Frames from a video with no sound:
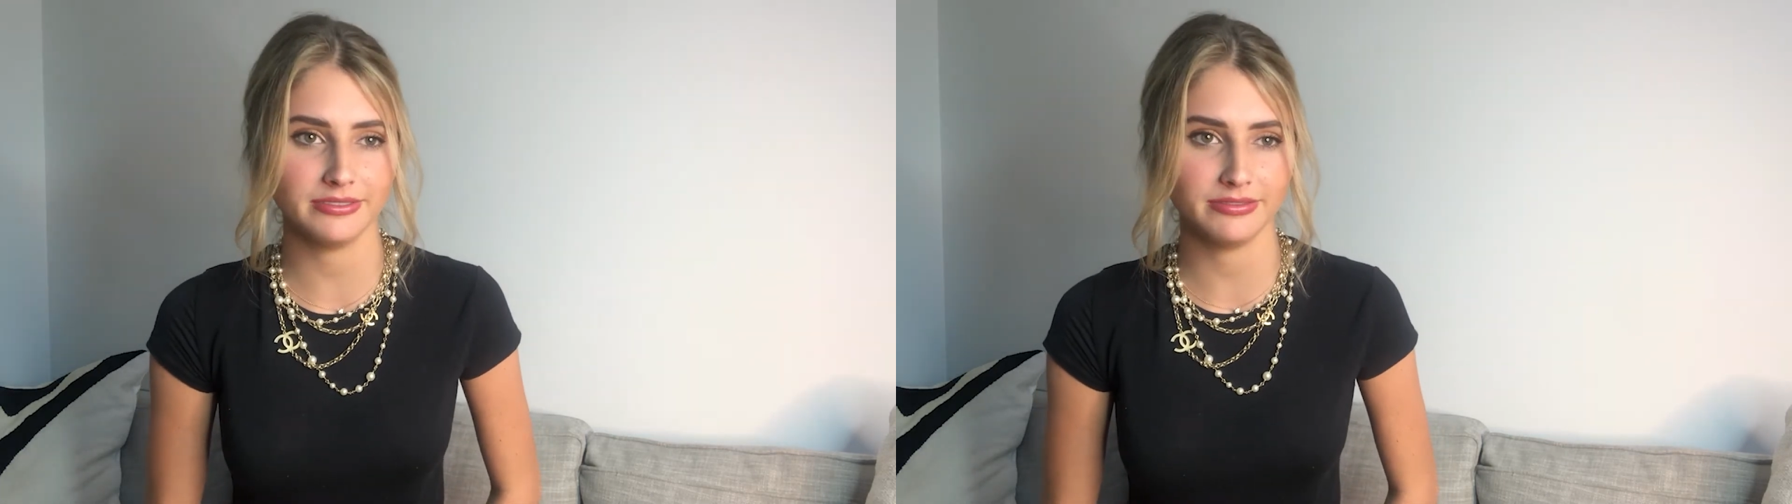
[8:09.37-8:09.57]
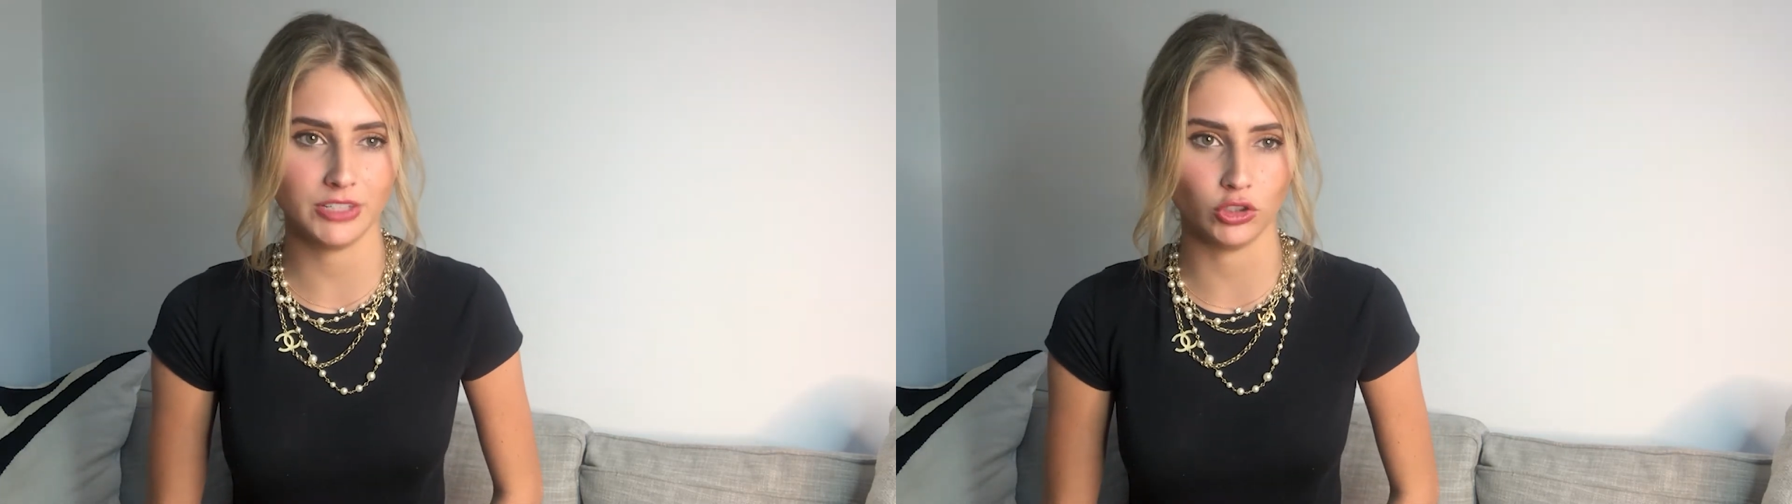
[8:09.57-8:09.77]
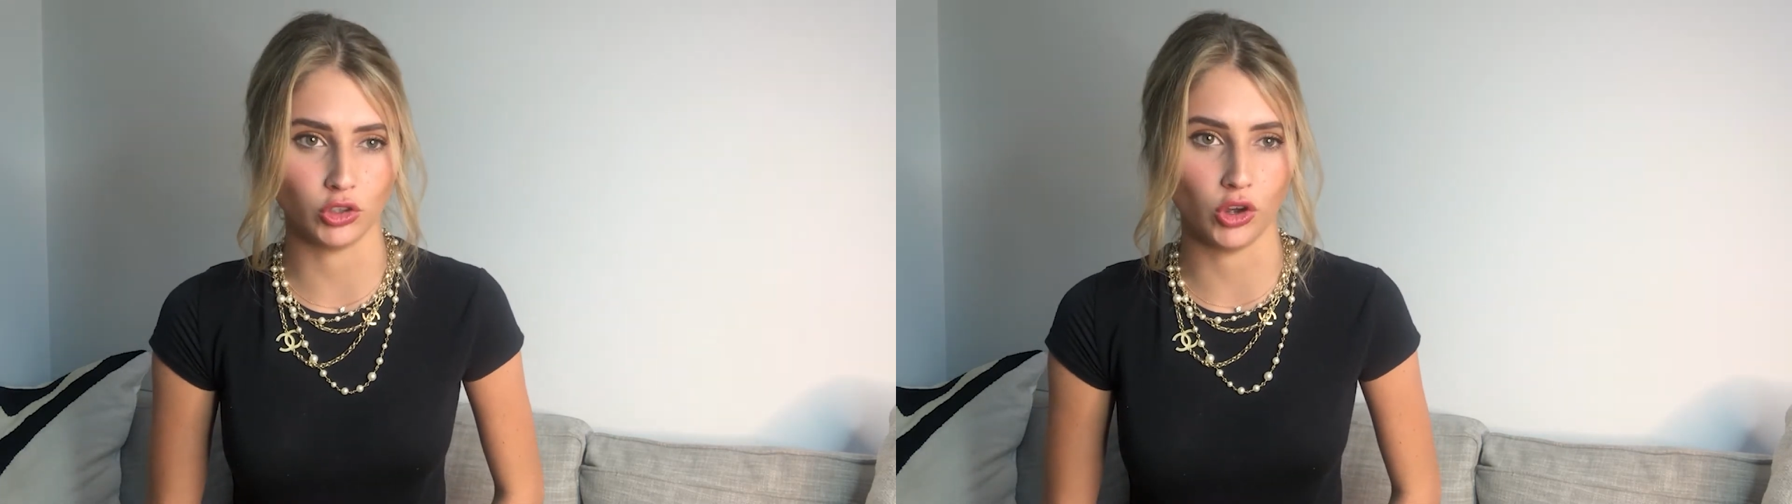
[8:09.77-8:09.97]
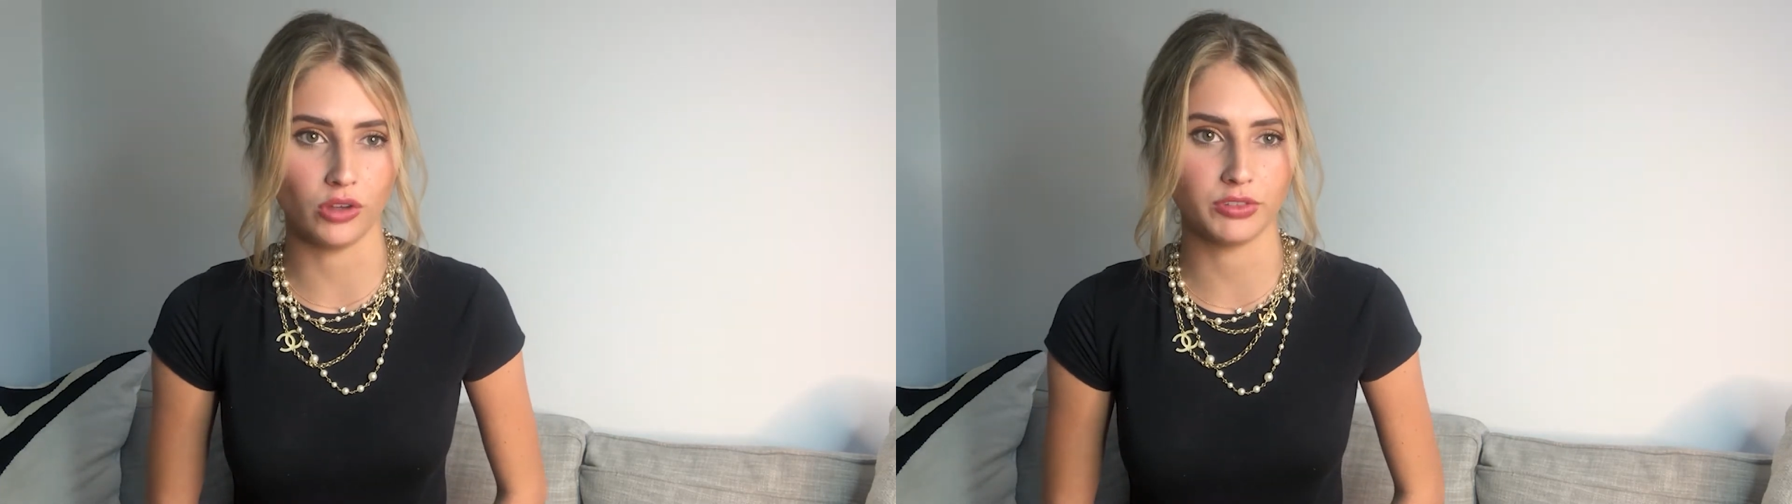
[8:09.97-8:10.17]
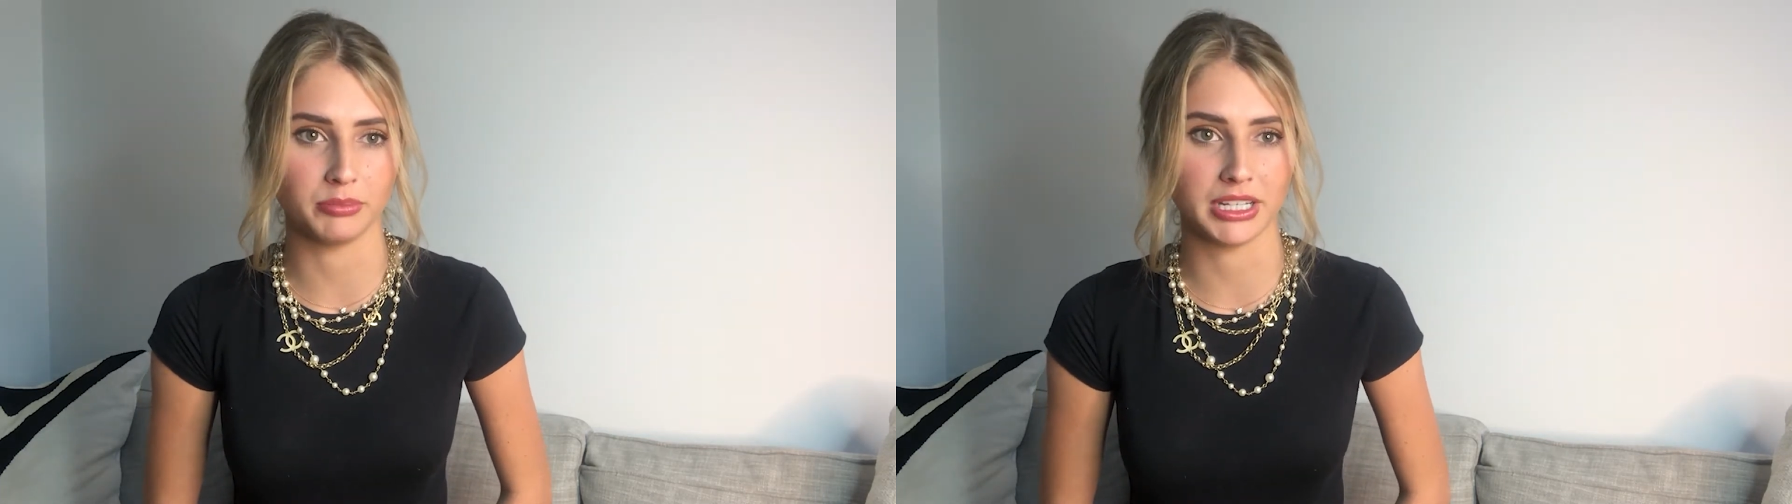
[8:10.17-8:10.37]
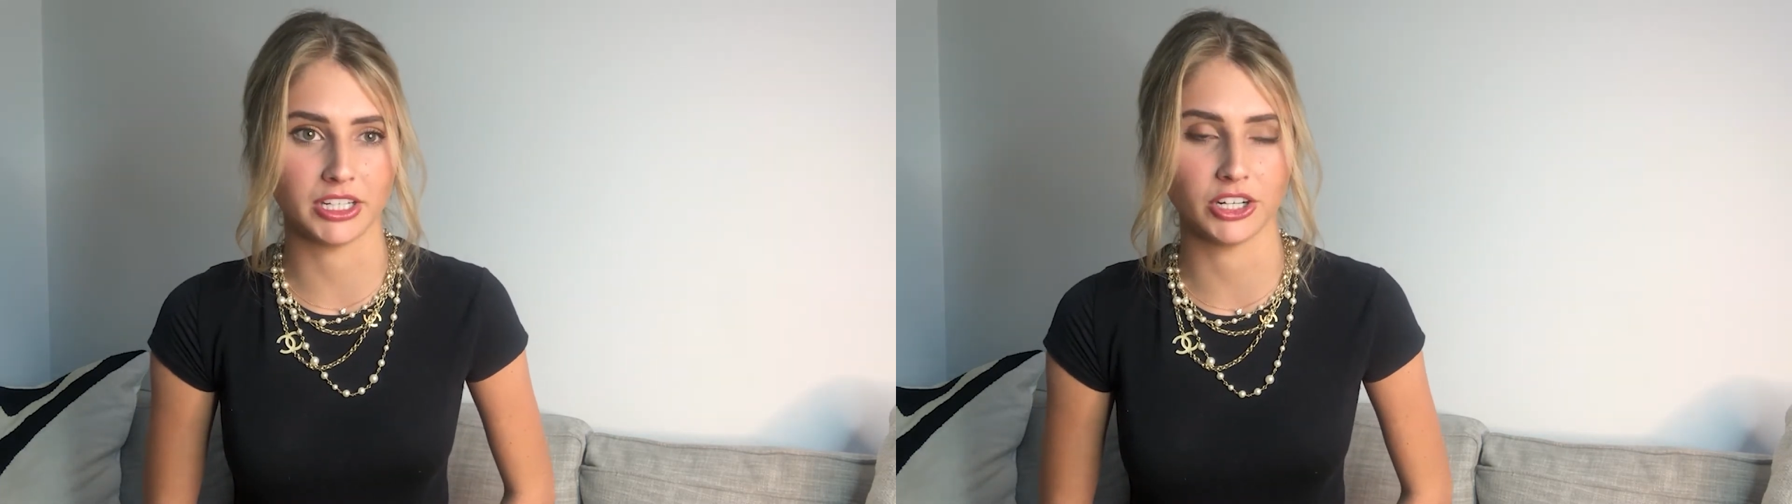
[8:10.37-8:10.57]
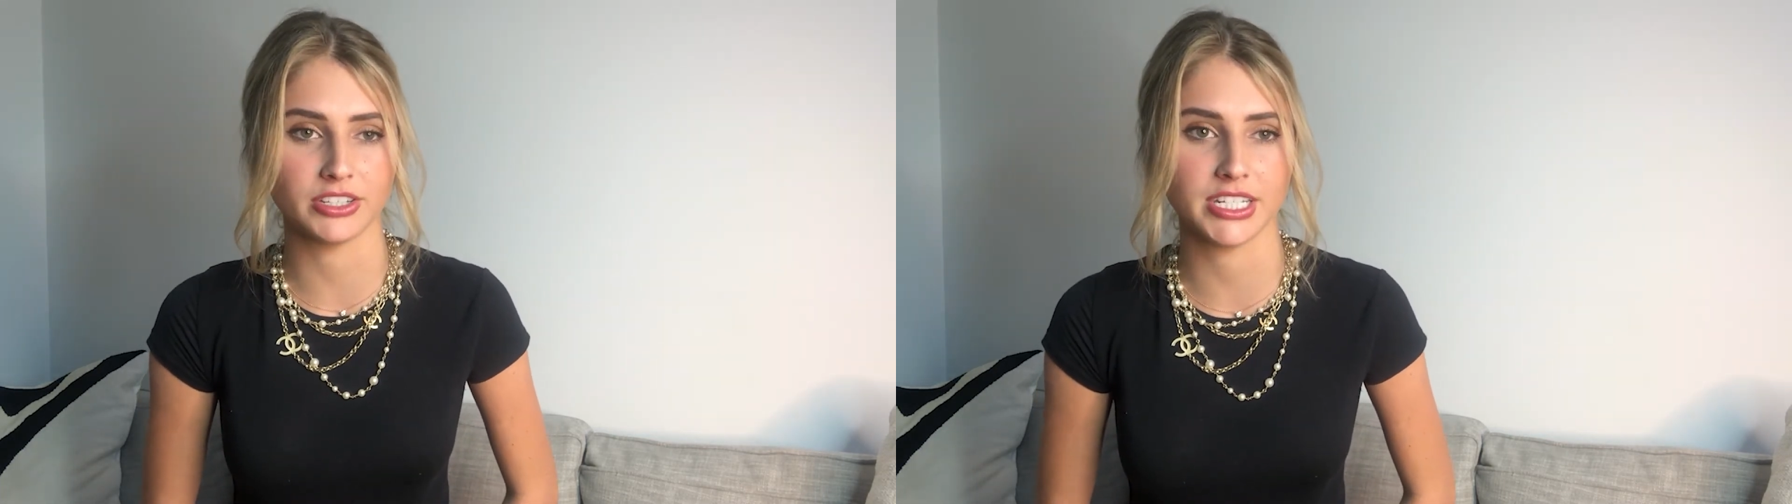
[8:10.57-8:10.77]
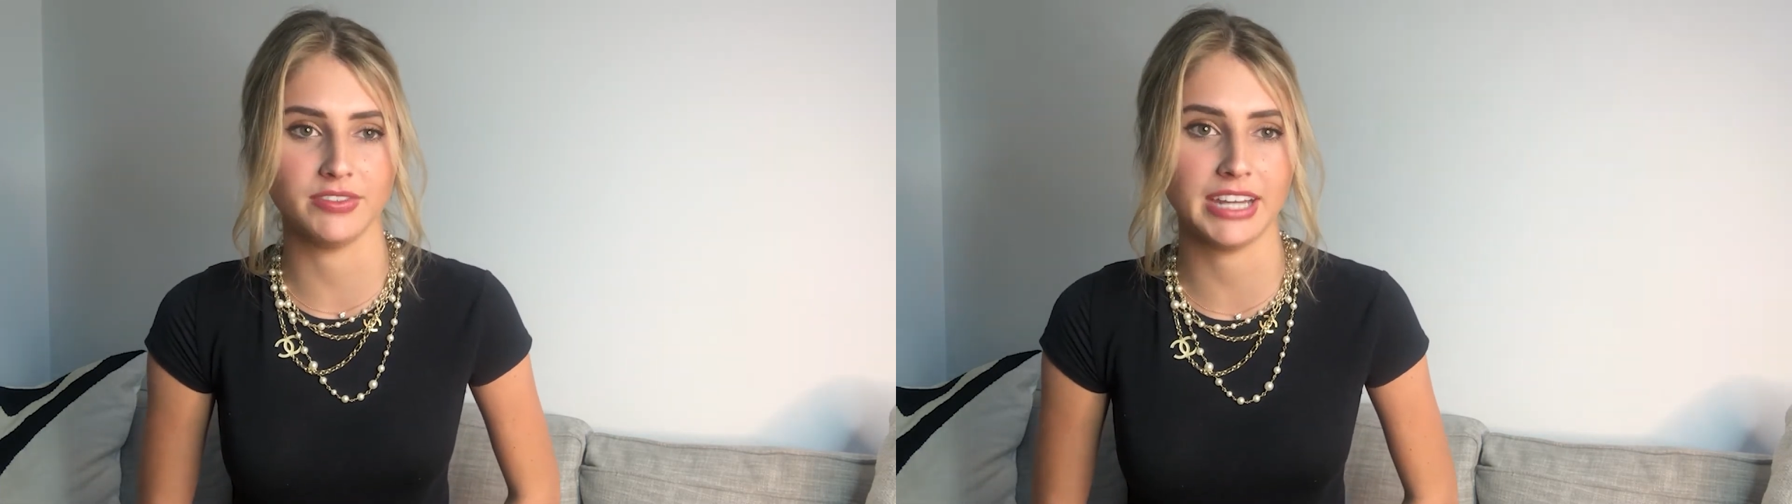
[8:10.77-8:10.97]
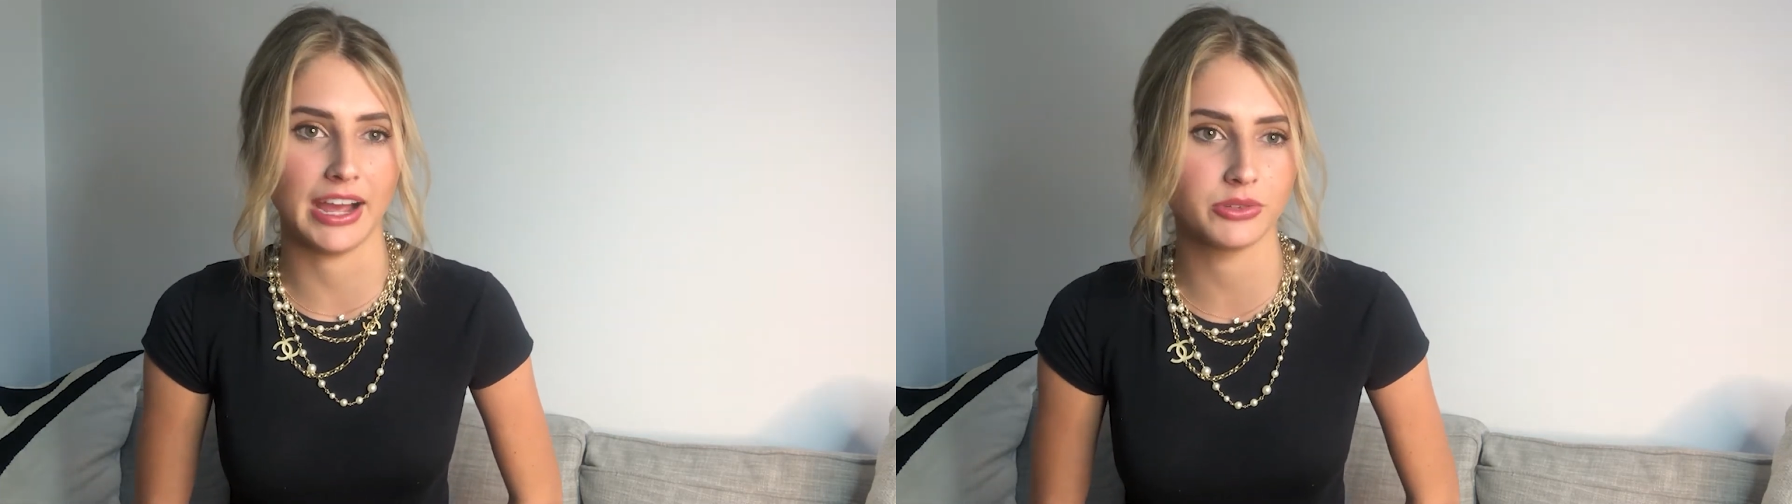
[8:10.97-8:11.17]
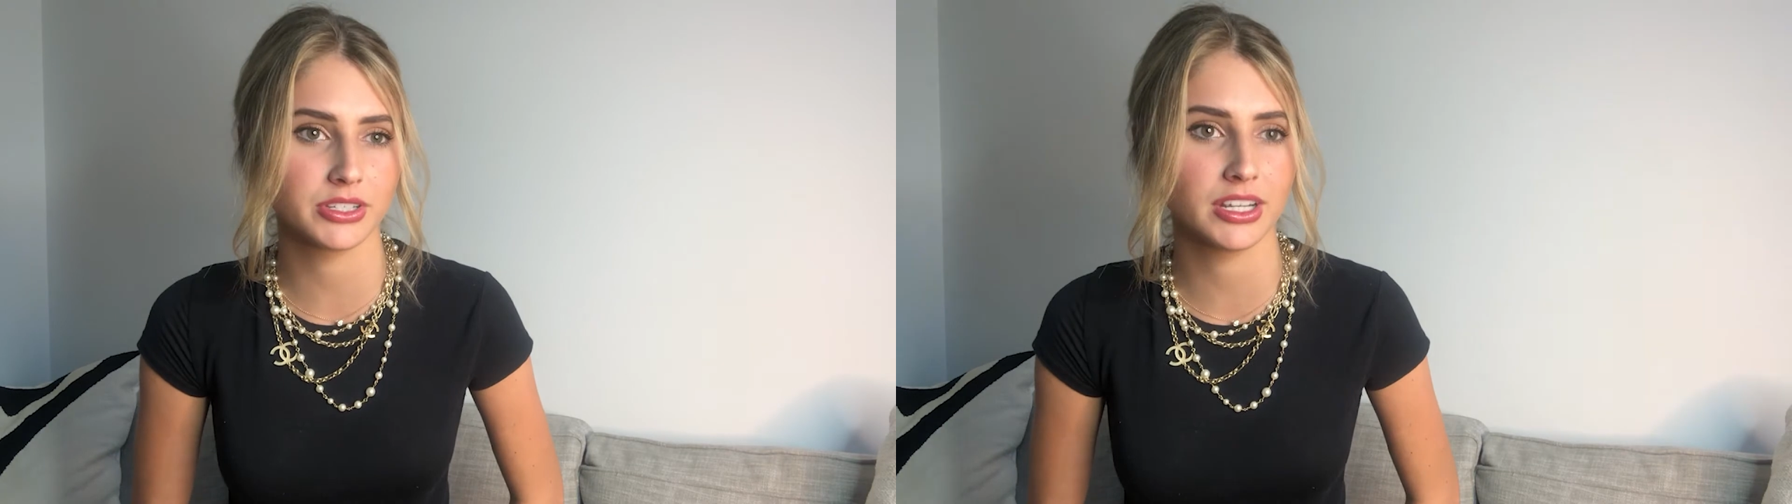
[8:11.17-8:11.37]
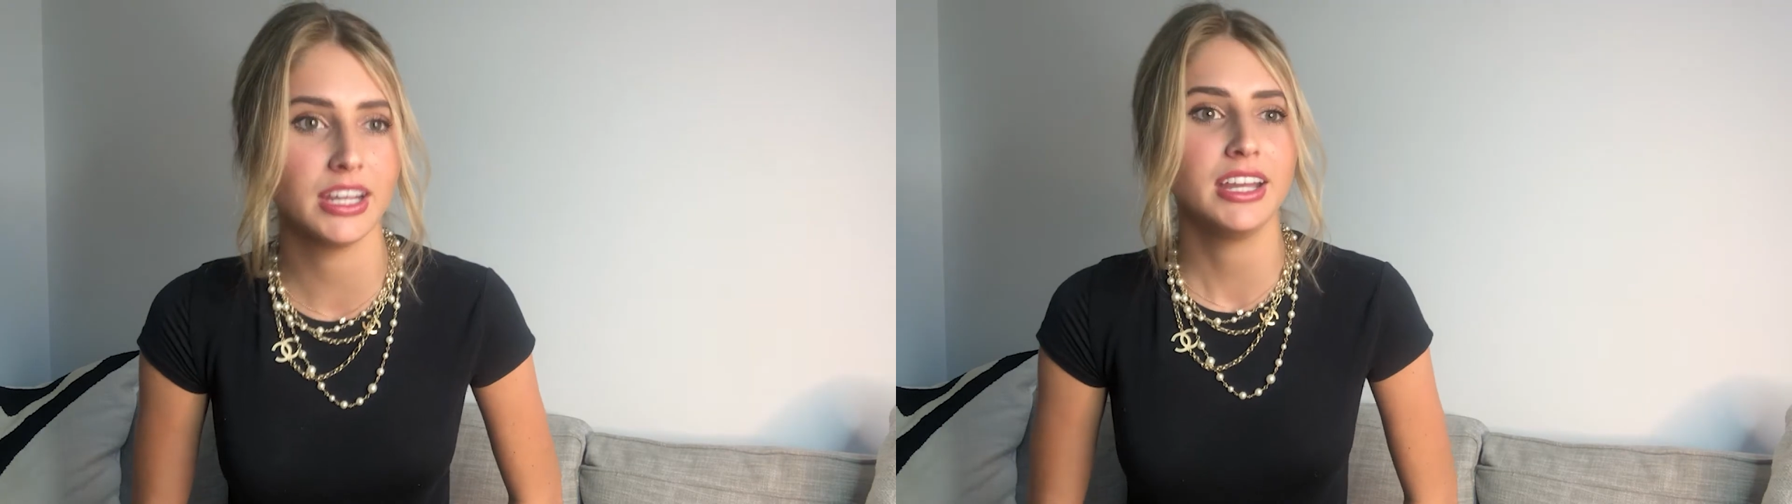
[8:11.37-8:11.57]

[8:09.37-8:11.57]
field goal from kicker Stephen Hausk.